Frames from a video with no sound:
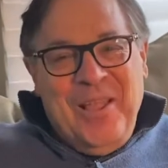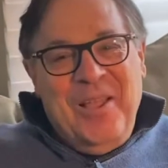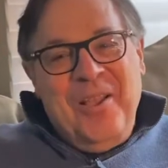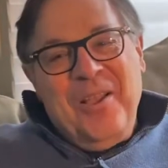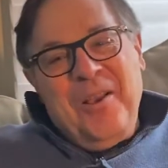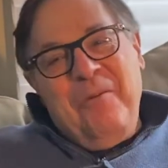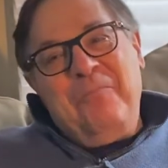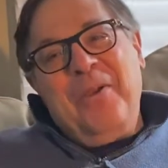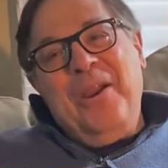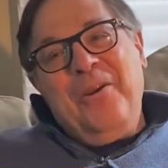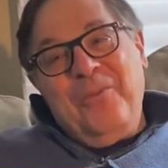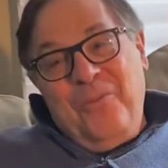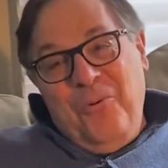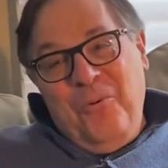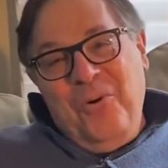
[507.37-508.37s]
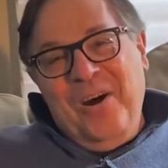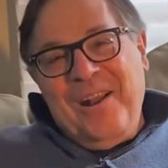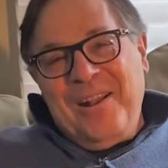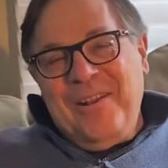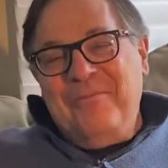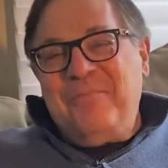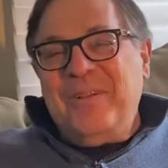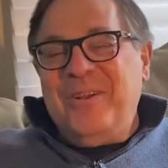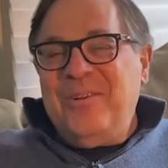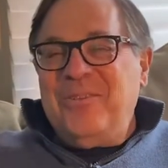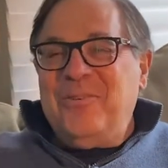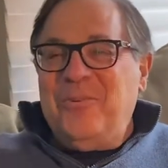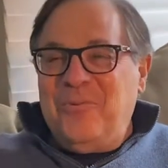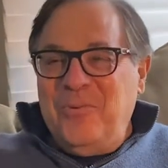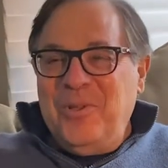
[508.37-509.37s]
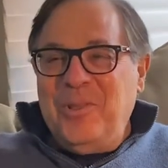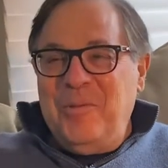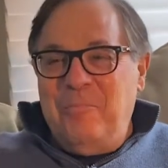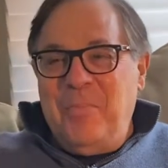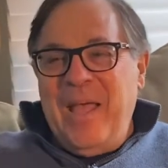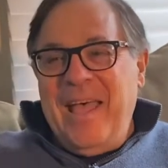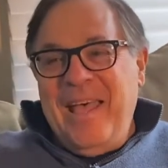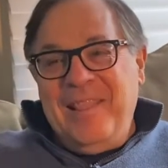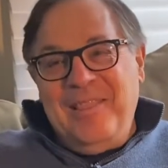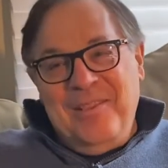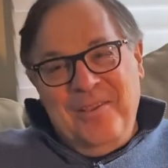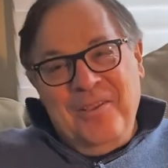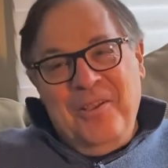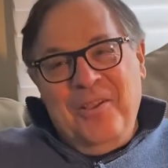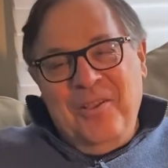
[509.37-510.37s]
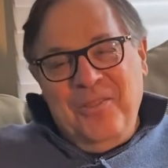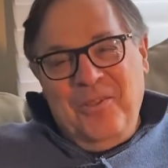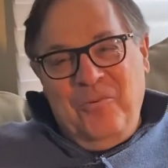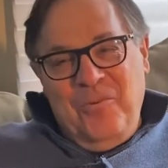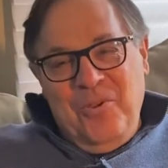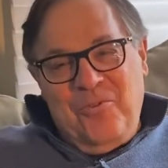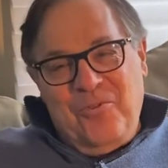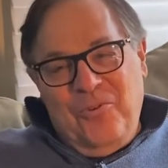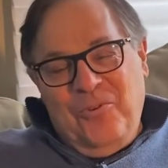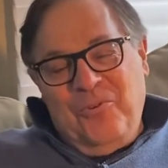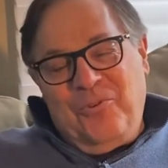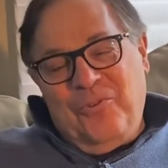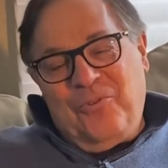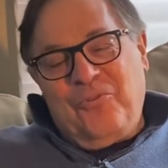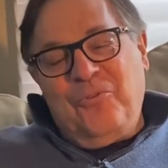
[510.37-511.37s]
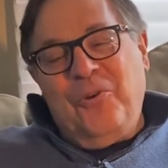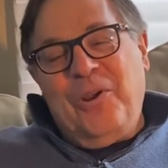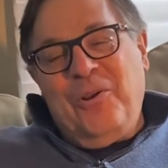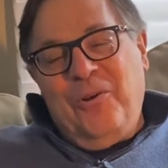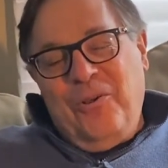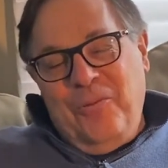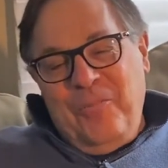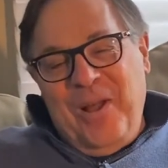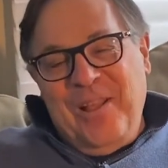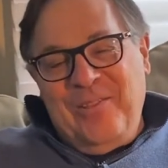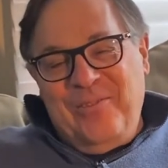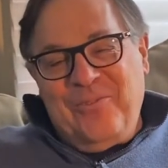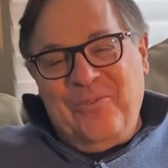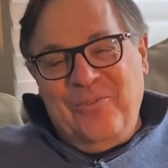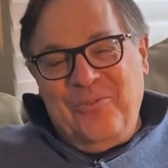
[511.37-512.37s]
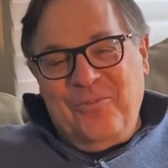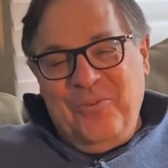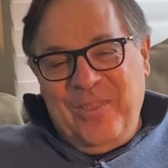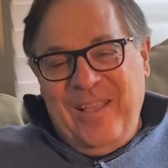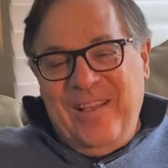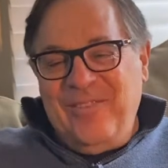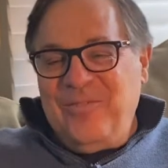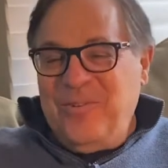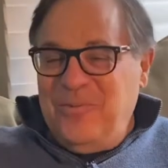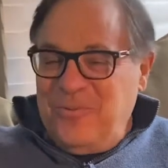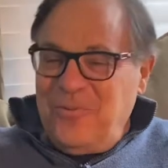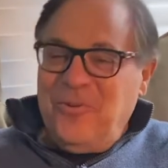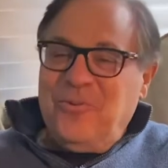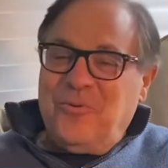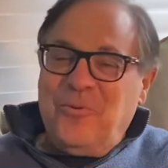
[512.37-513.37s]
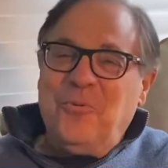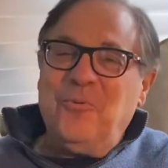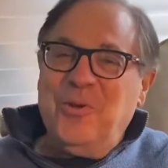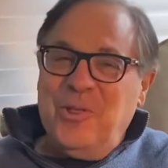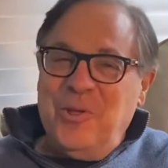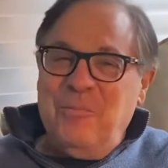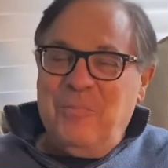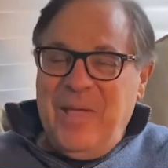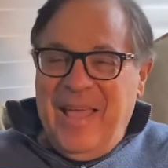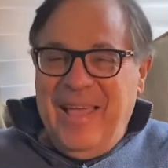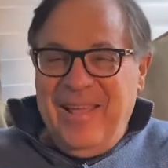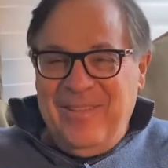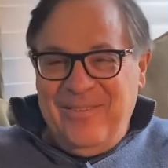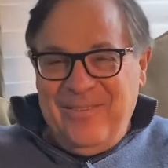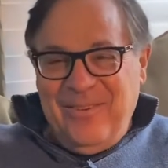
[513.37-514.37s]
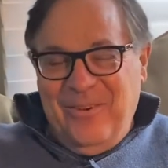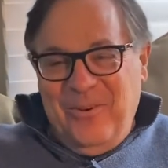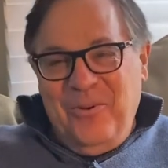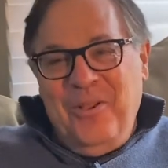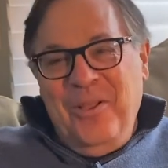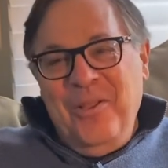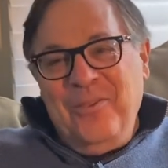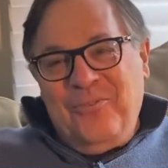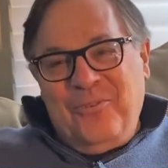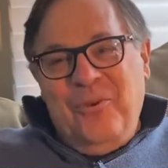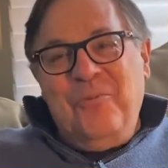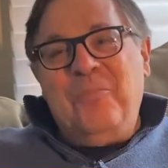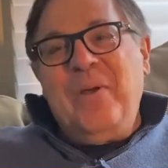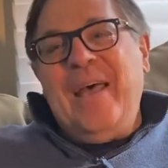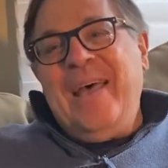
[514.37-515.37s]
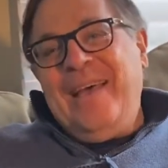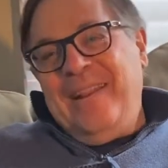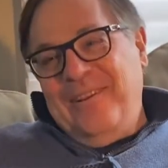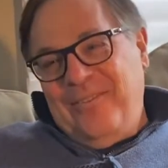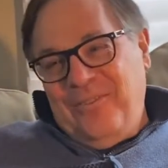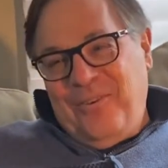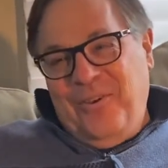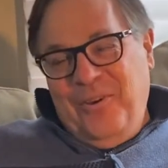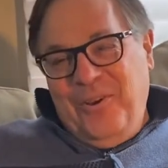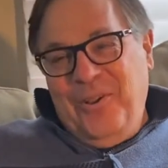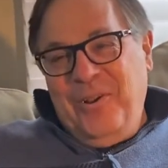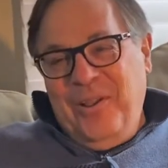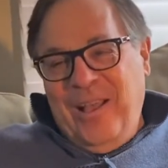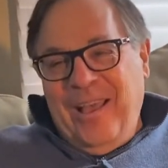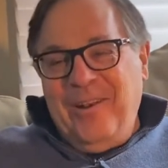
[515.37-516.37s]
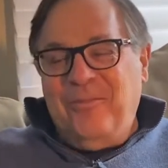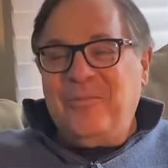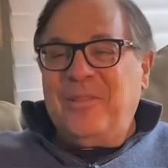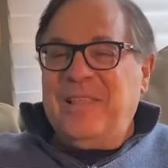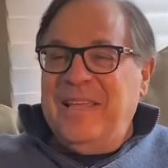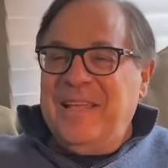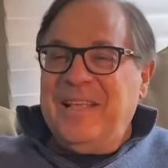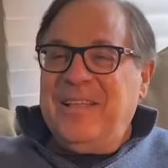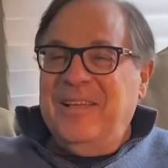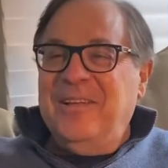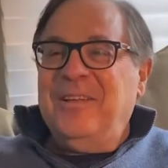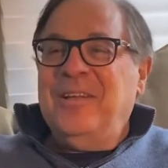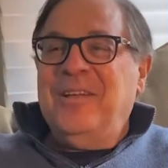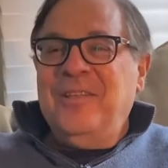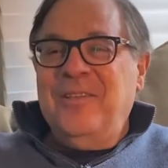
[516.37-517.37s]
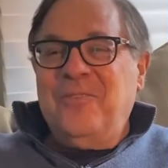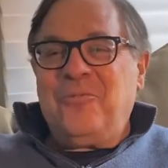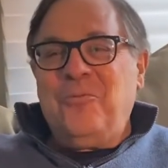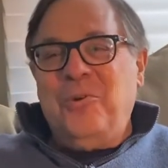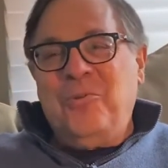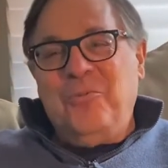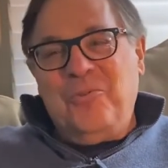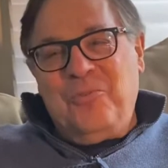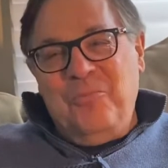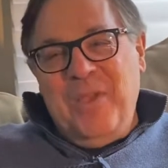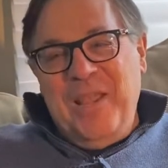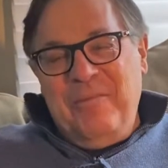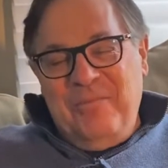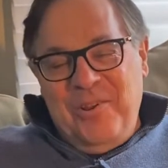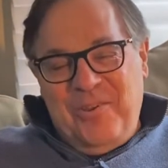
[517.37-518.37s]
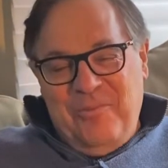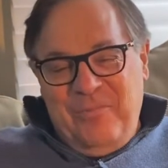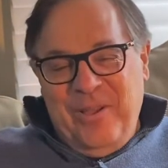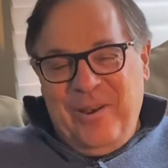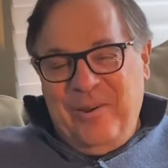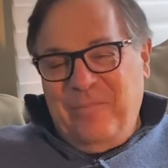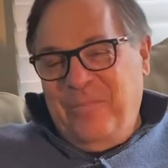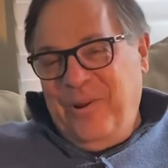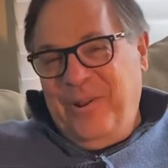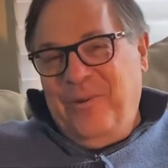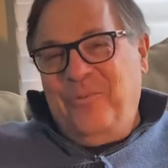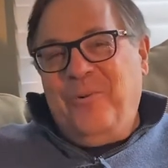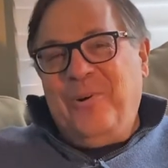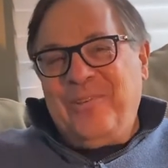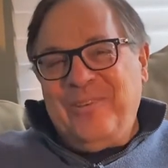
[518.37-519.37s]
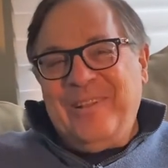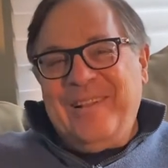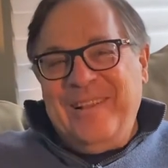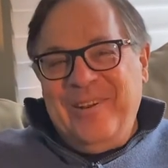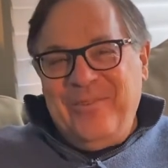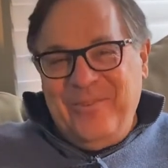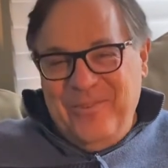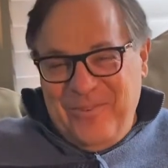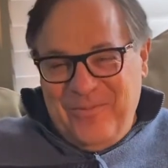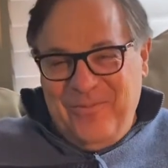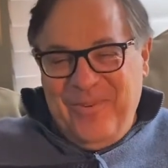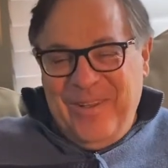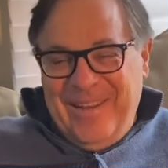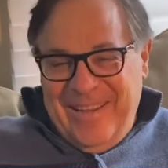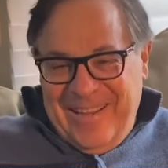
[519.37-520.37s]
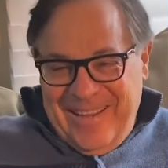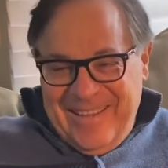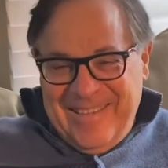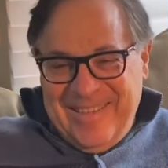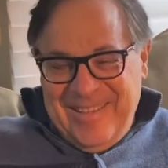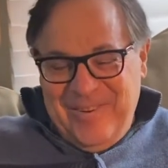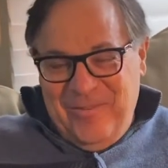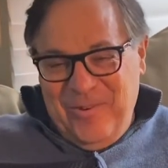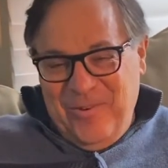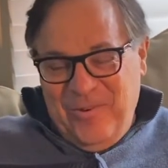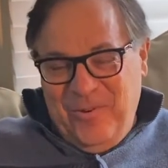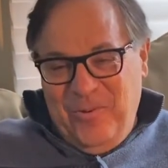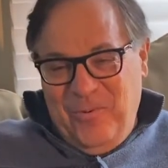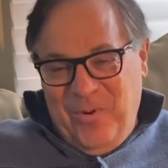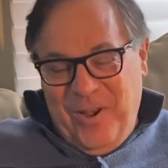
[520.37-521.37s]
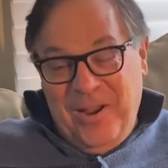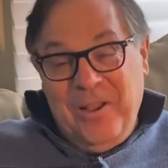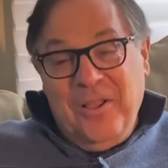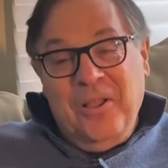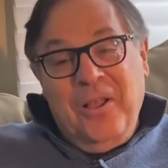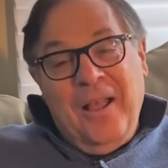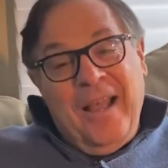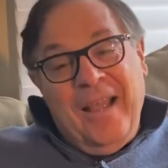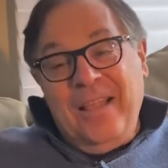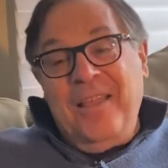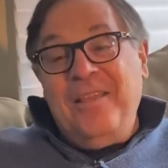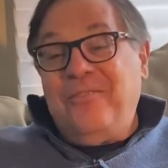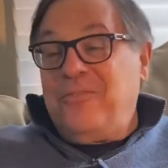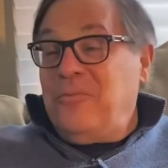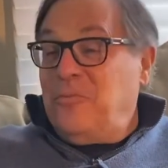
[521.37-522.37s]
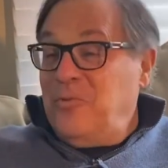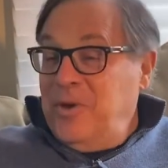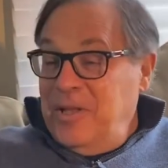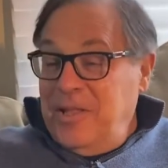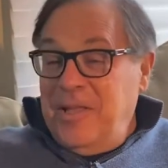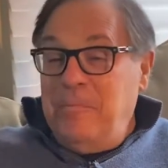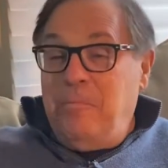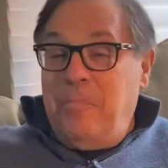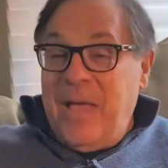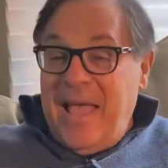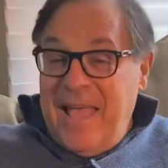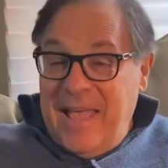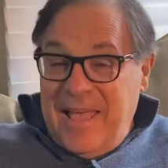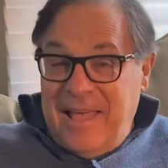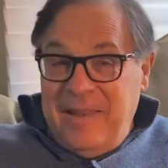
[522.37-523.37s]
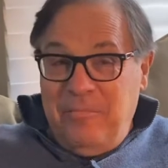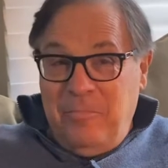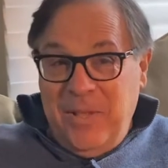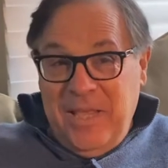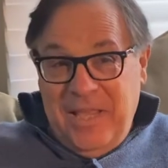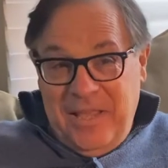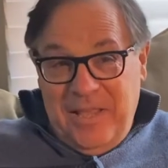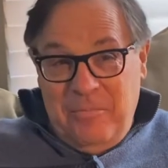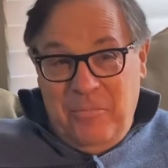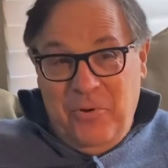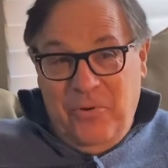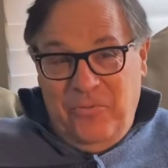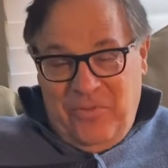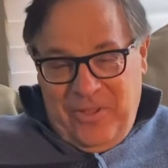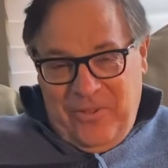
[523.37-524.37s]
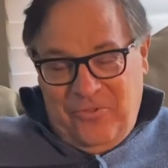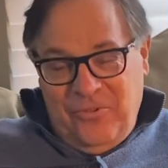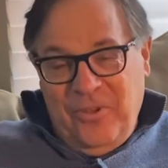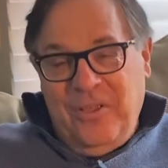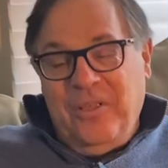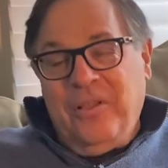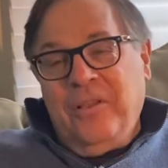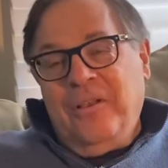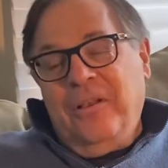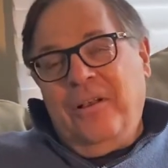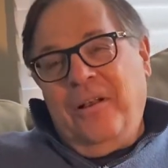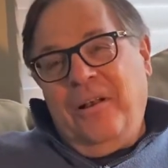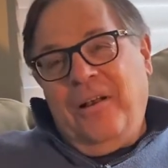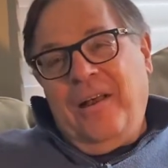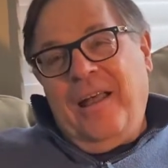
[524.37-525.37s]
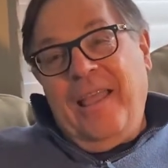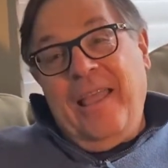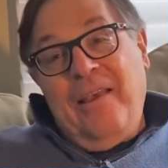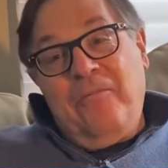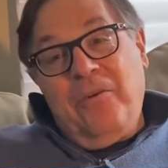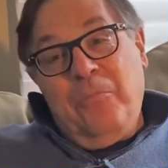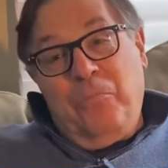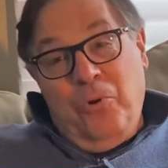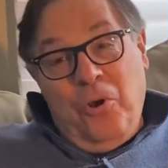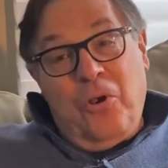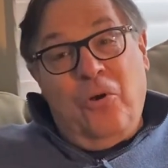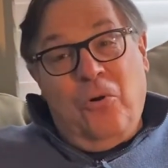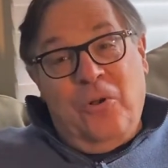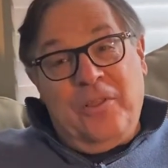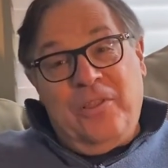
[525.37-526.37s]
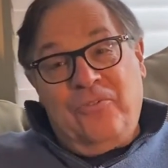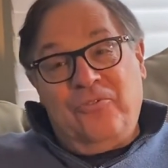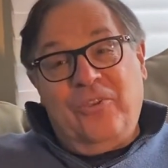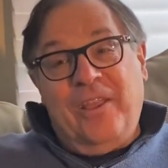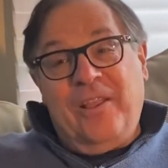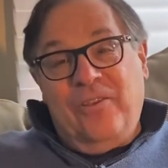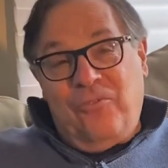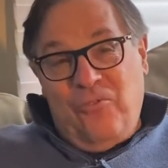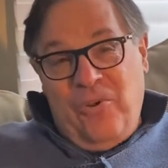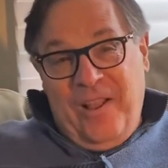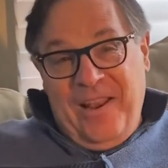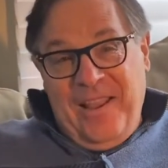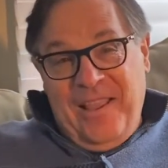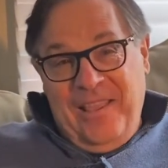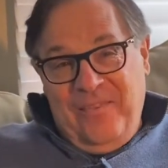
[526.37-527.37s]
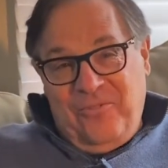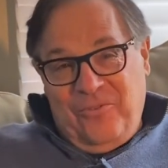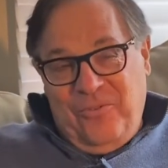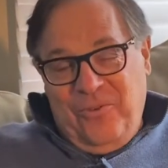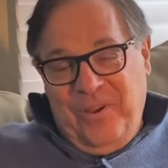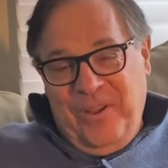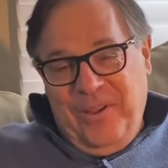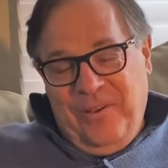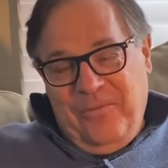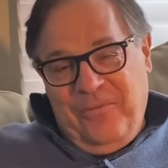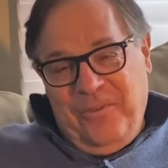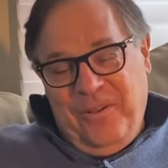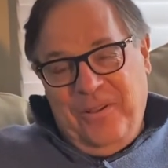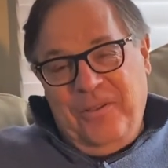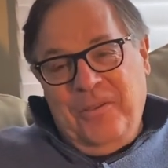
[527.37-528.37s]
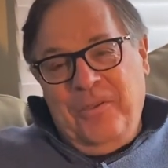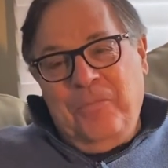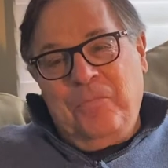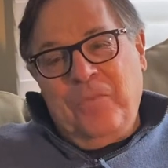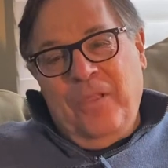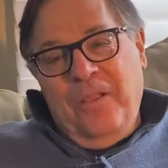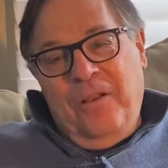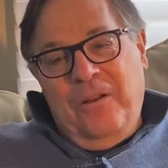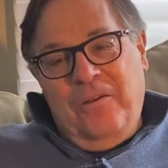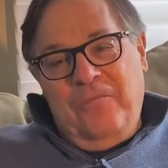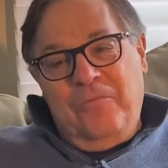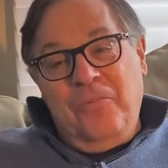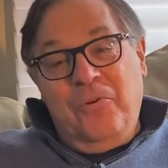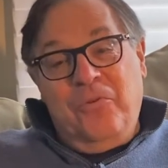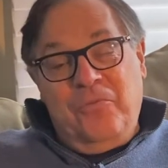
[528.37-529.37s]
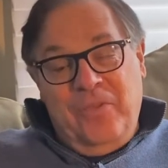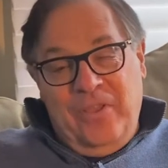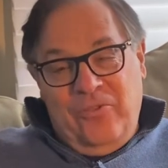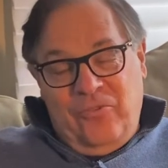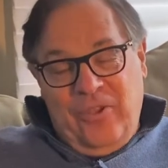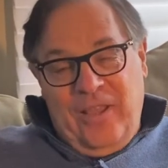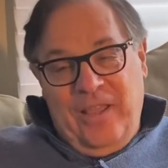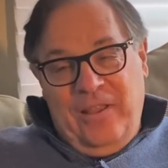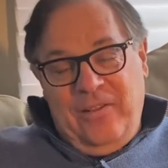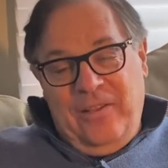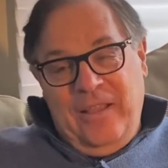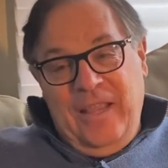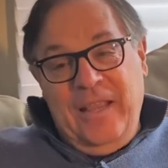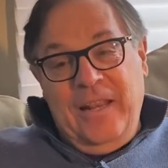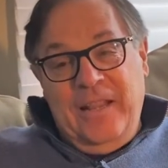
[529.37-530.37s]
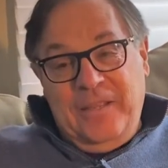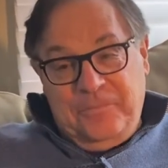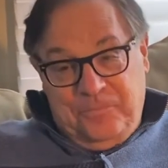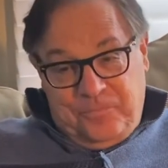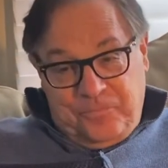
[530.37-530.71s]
compared to what? Compared to a really bad, the original Destroy All Monsters with Godzilla was also really bad. So bad it's good. I don't think that this one was made much better, but it wasn't near as funny as the original one. I like some really bad B movies. I have a book called The Psychotronic History of Movies, and in it,